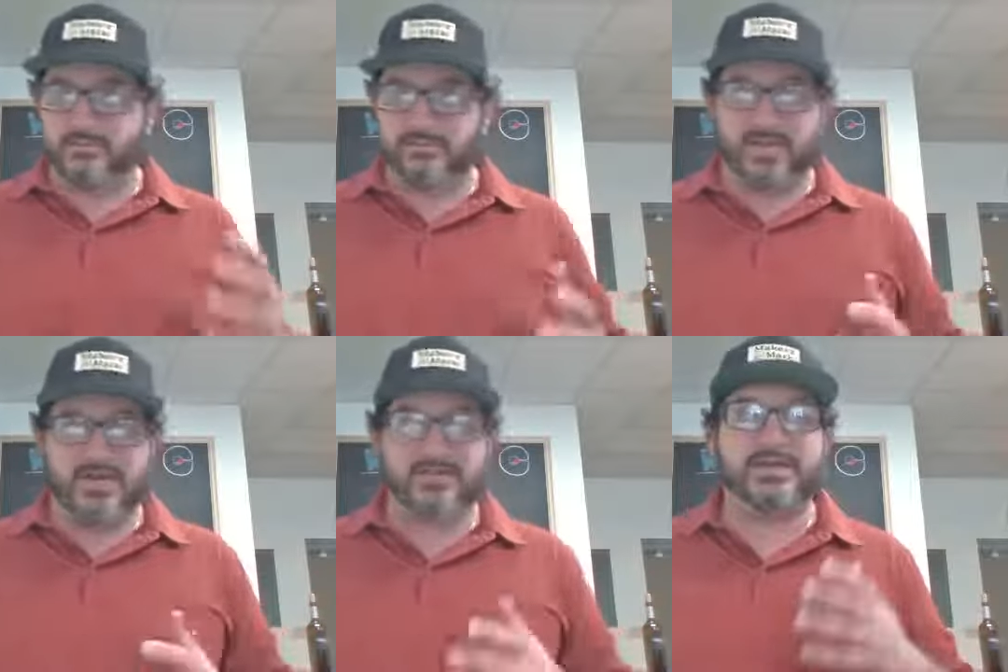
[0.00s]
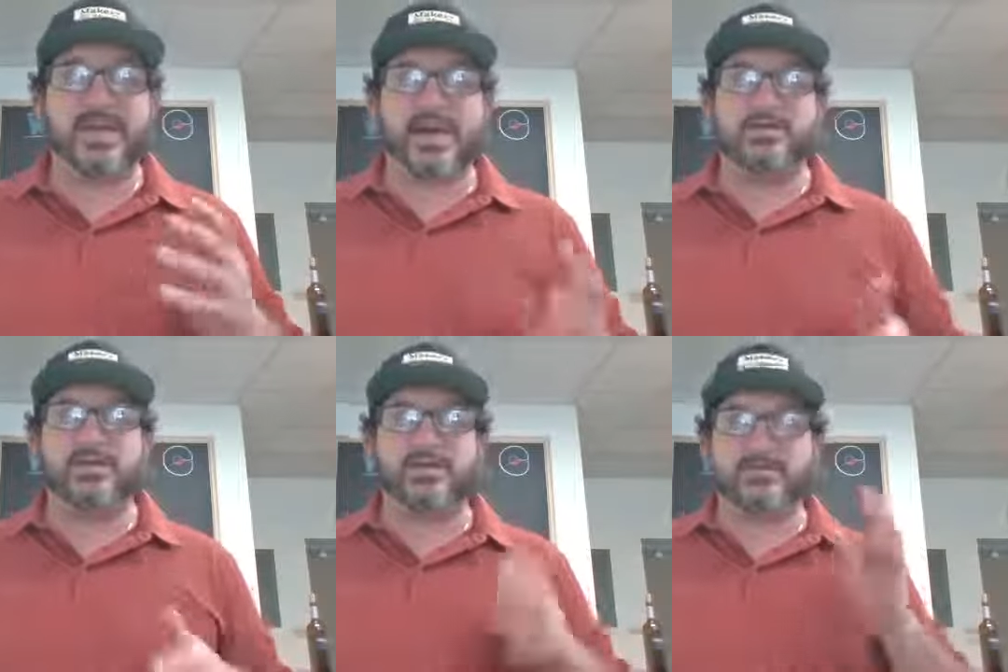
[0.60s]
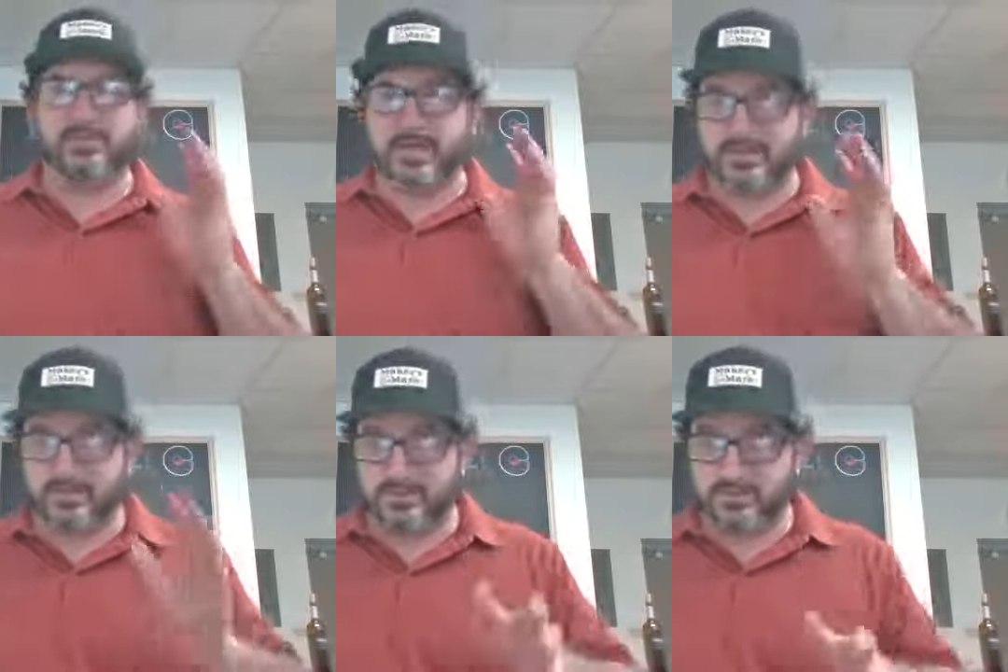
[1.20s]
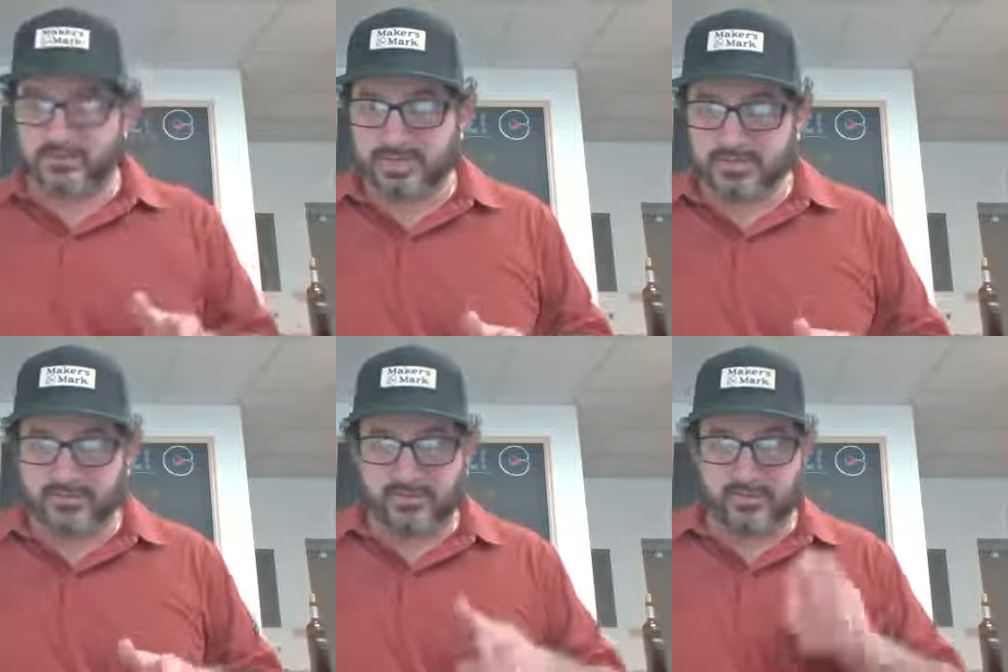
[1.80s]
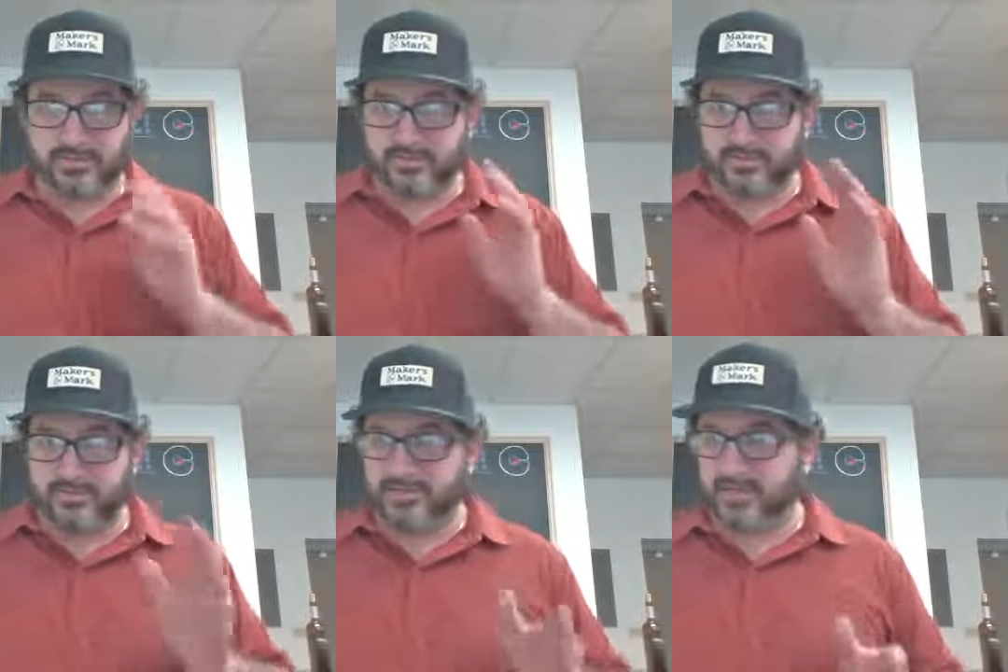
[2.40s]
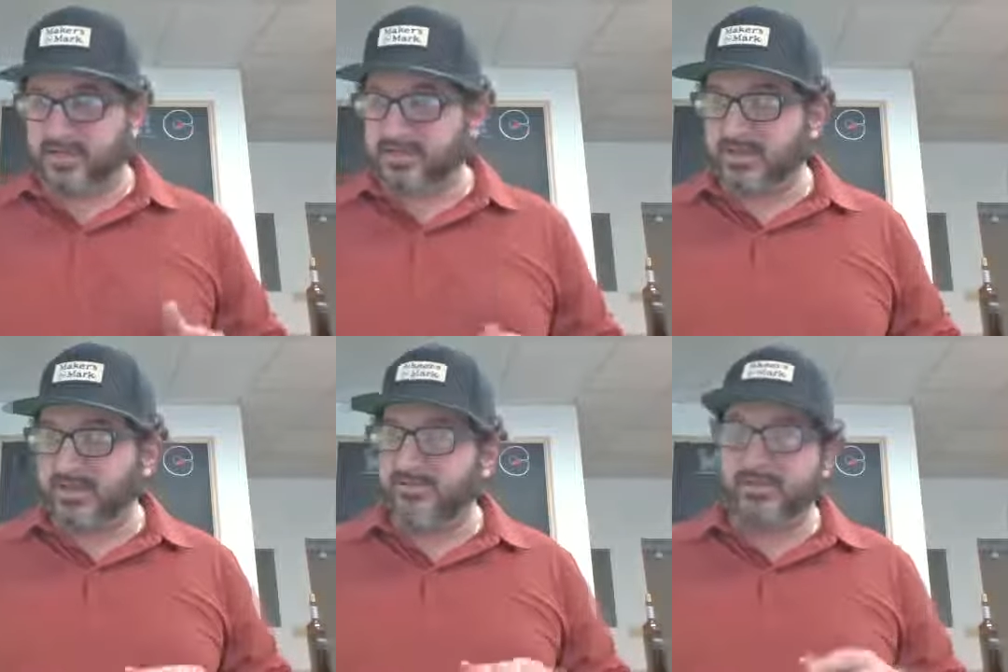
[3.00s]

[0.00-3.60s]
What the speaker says: have been carrying it at that hotel for the entire time.